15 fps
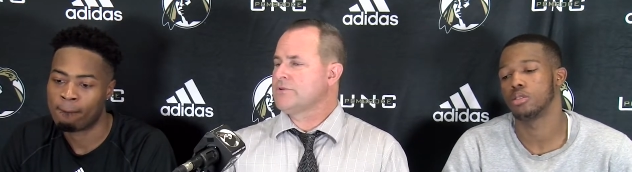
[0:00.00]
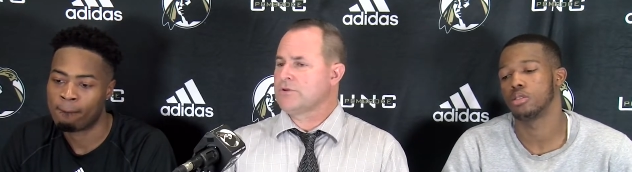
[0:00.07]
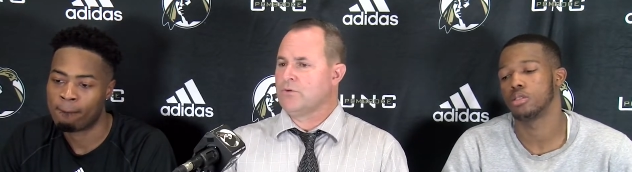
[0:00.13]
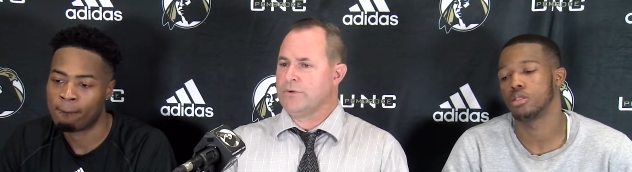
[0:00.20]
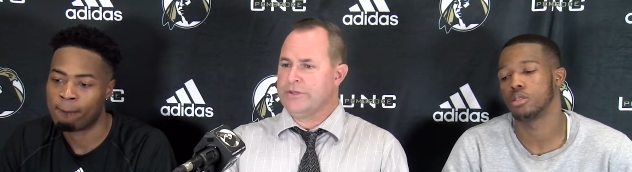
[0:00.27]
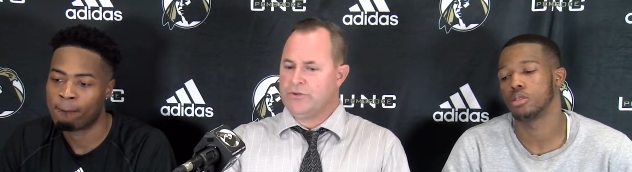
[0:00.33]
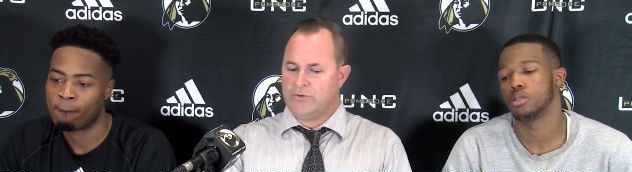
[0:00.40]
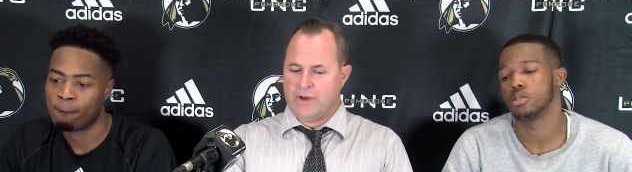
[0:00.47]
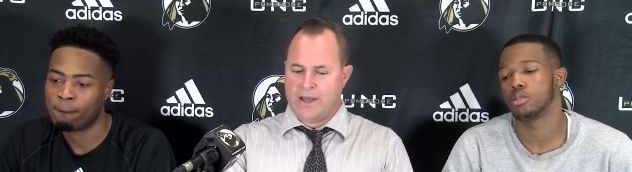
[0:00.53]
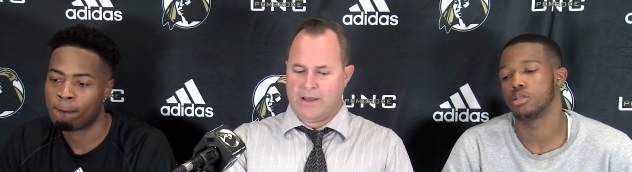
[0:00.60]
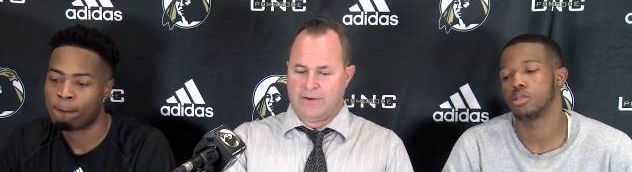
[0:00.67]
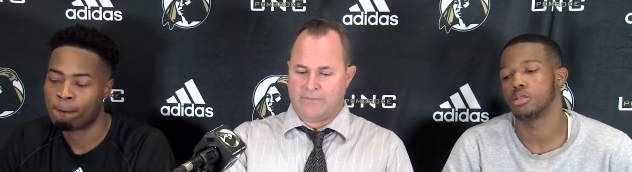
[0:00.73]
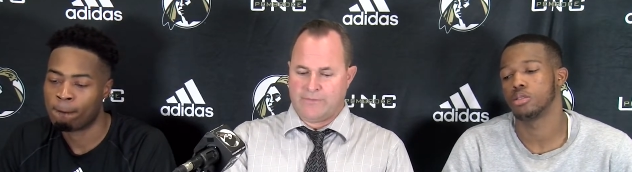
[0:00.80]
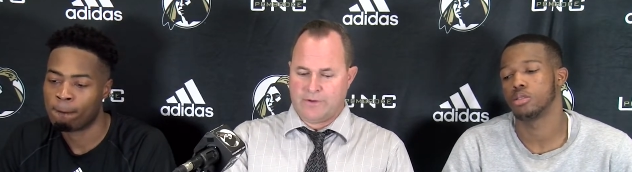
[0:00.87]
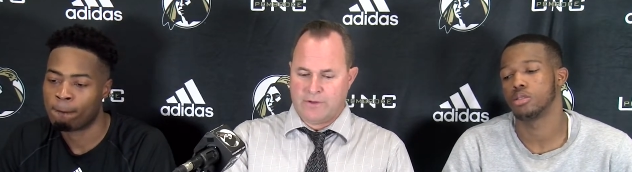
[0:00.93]
Speaker 1: So we do
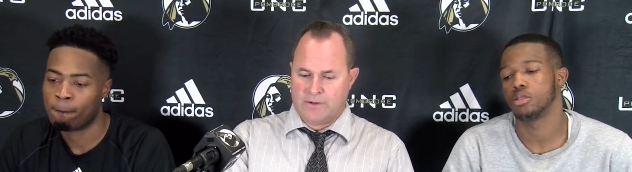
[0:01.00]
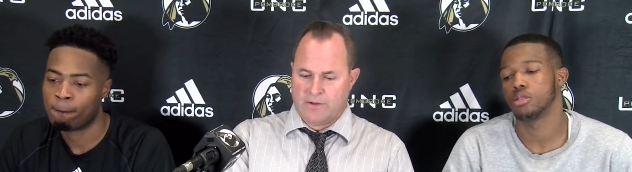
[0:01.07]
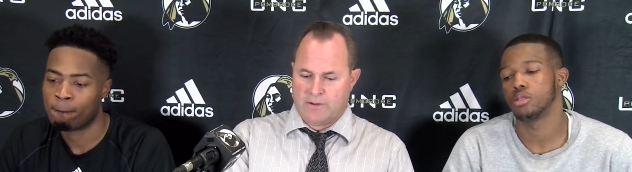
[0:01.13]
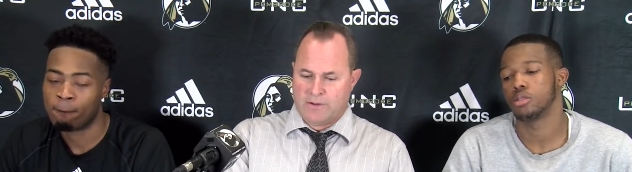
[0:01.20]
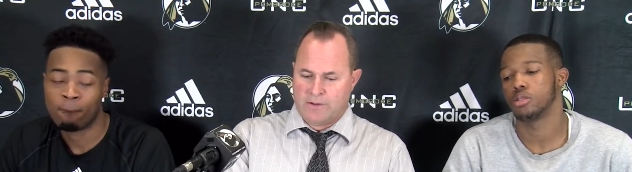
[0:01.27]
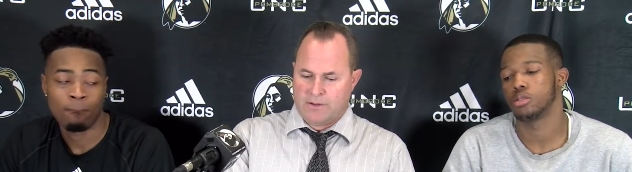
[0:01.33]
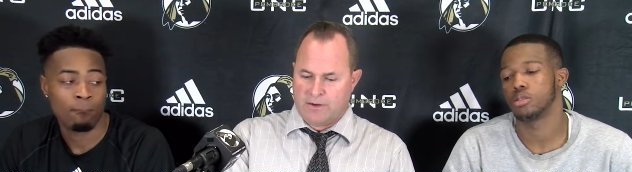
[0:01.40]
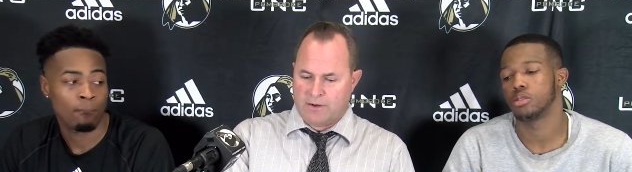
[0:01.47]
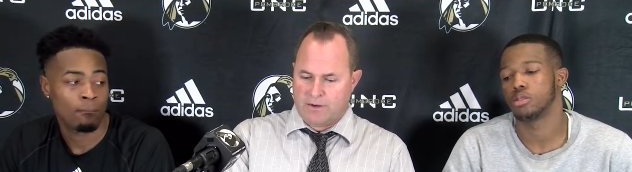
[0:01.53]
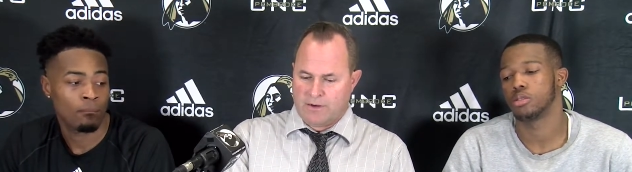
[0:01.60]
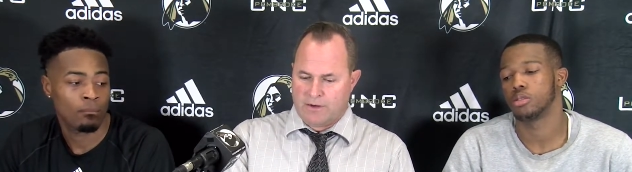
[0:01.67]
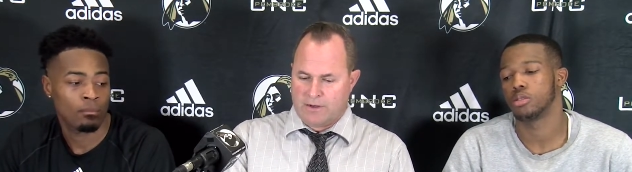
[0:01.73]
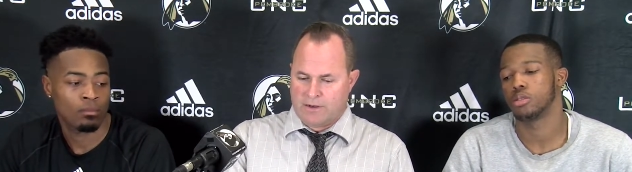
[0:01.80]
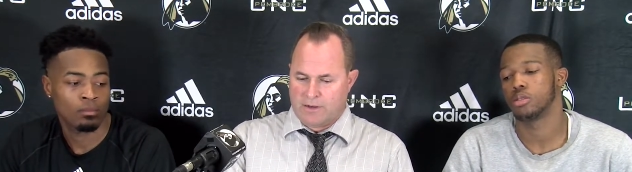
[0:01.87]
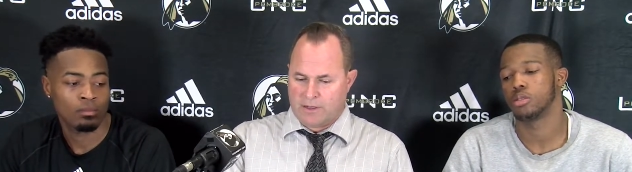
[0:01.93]
have
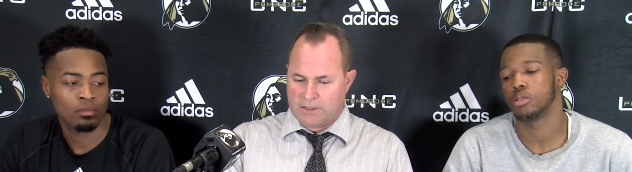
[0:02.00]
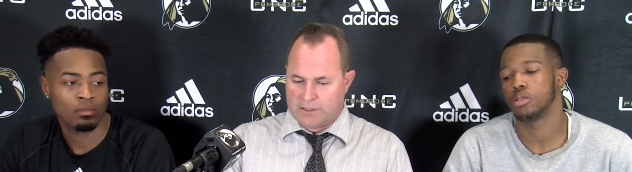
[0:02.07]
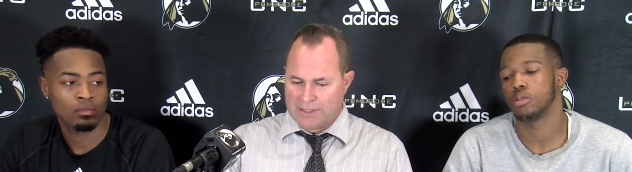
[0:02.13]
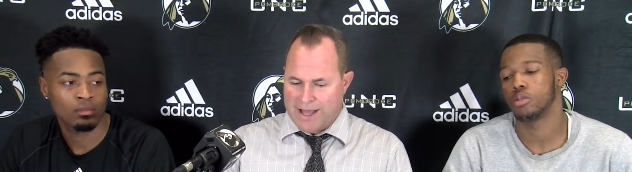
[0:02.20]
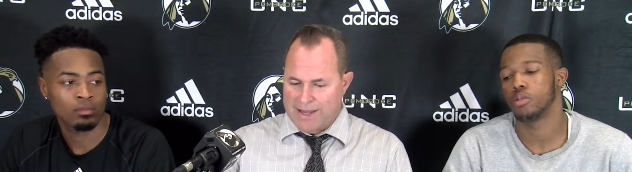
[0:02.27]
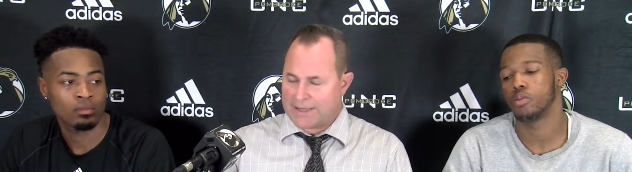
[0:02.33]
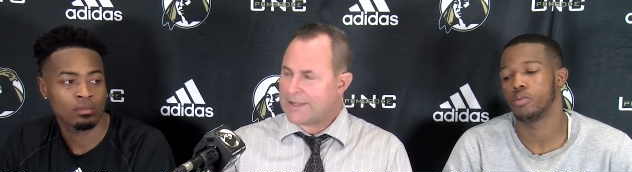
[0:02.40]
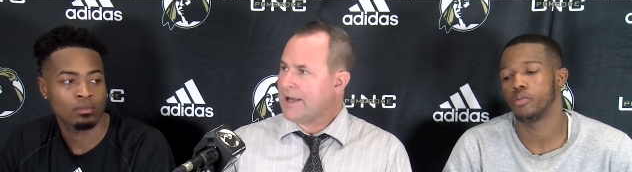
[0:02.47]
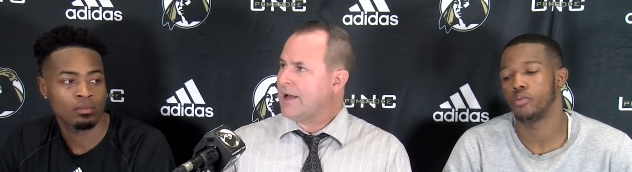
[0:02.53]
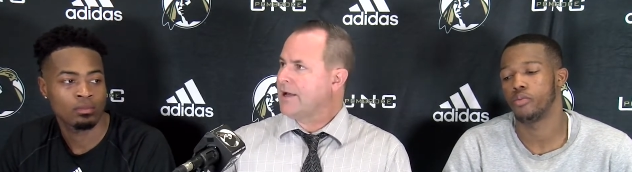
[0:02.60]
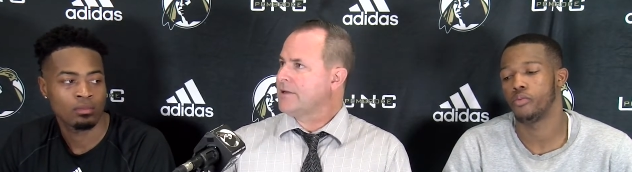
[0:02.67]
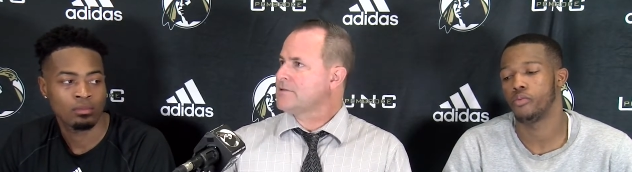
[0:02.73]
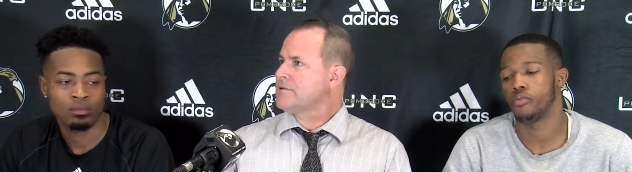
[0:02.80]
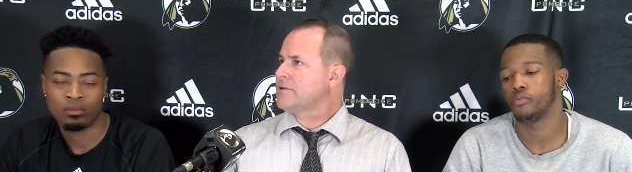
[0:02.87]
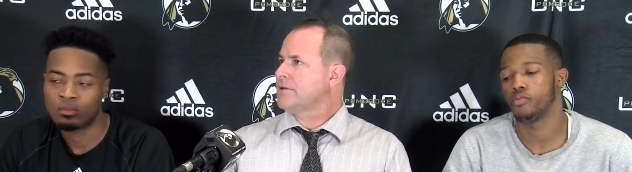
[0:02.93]
a, a lot of
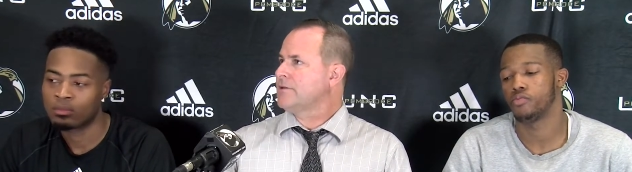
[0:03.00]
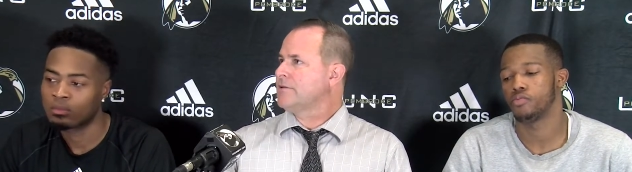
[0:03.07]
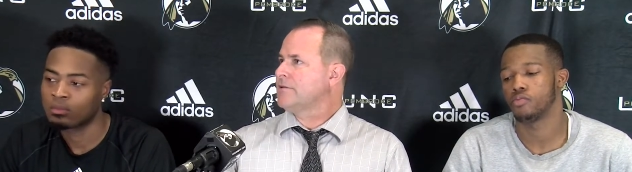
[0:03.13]
guys that